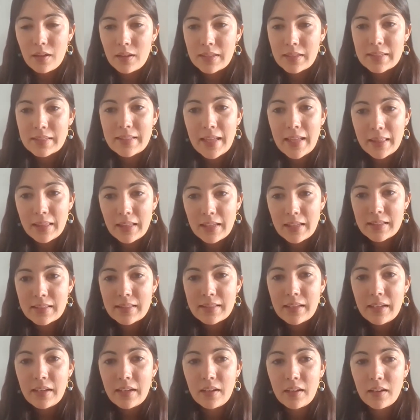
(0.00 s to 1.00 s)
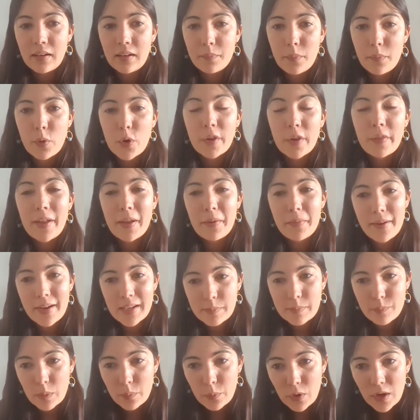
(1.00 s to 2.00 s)
studies in more
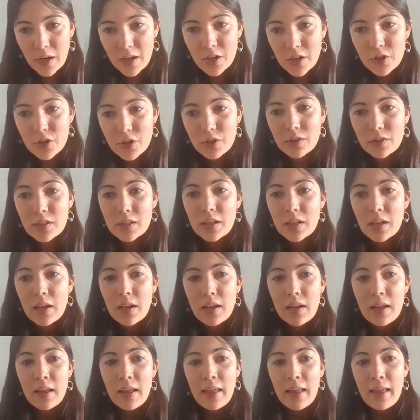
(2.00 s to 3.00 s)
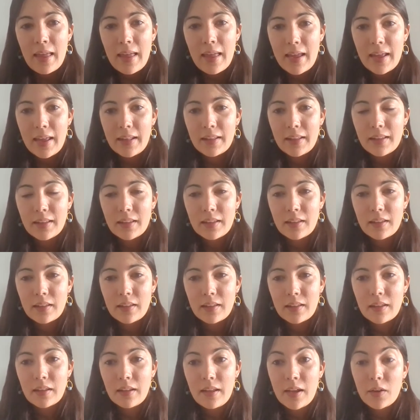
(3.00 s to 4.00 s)
diverse populations.
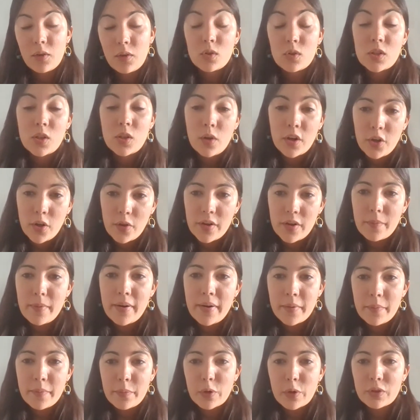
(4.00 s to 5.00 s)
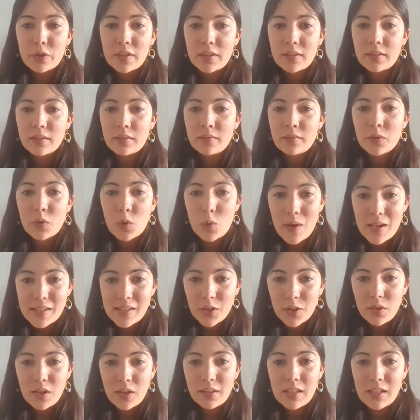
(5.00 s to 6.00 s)
And also another very important
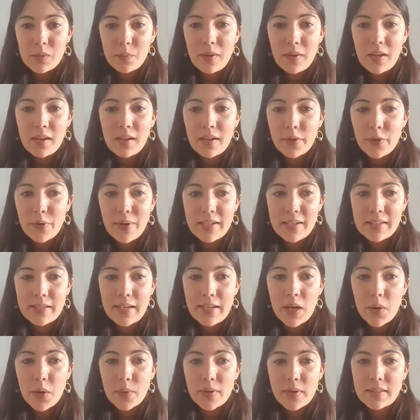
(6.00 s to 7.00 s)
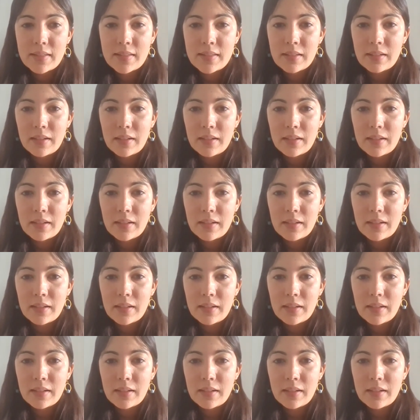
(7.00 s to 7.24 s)
question that is being addressed now is